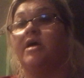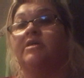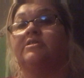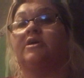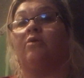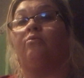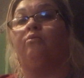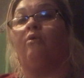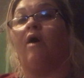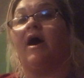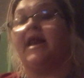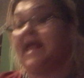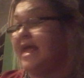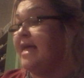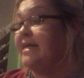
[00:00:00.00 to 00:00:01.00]
So
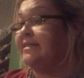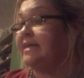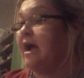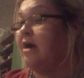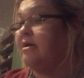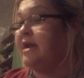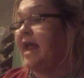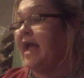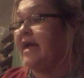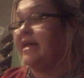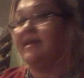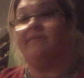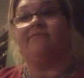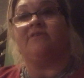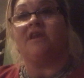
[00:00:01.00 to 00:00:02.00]
what is our
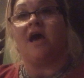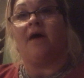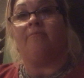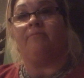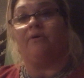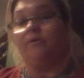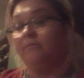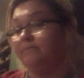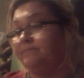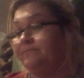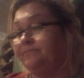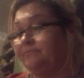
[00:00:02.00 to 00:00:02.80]
negative number?